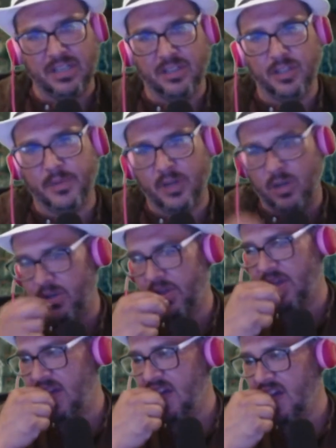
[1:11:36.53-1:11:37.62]
little bit
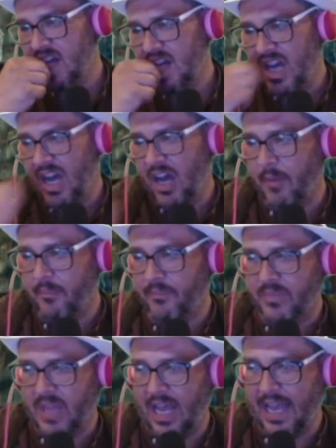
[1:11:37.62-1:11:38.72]
early.
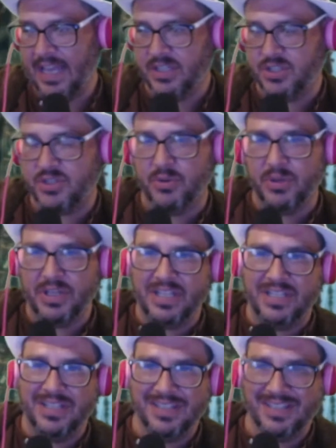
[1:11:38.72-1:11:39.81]
I
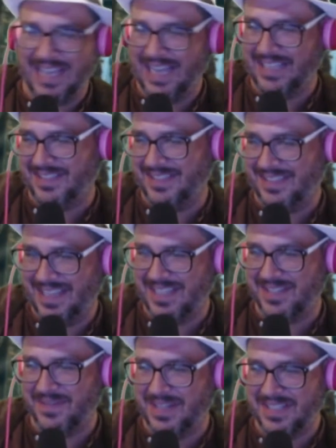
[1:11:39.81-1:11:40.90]
enjoyed... Yes,
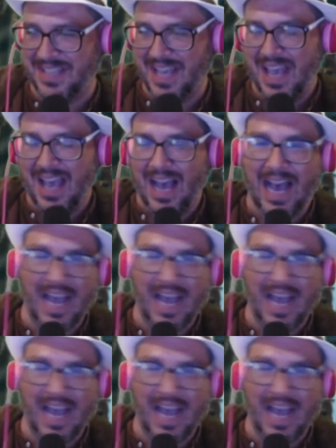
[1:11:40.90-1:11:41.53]
it was. I